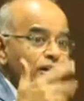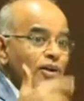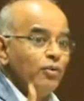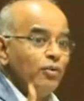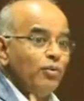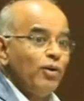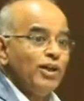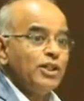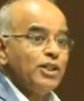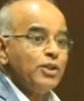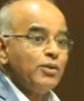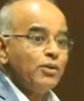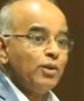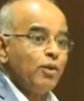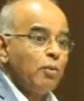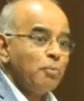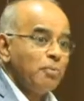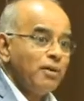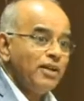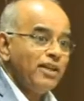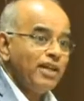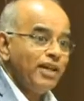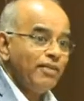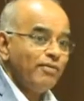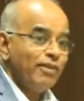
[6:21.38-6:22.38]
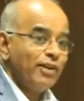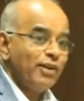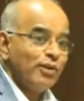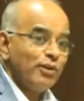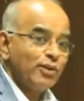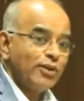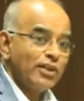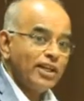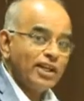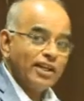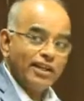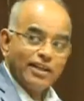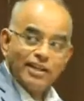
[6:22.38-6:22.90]
What is your opinion when you
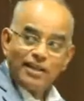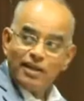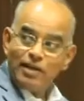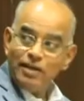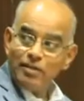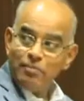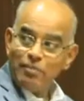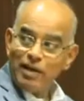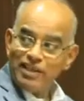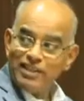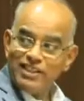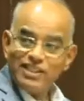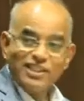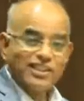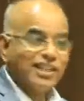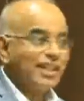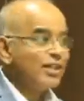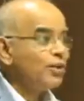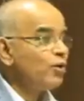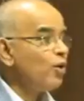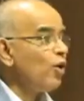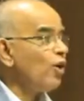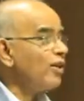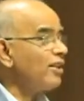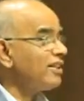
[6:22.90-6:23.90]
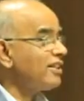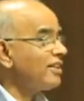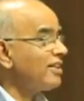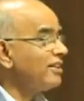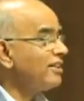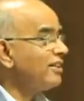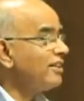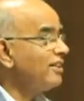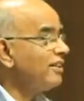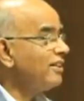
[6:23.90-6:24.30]
see magistrate courts?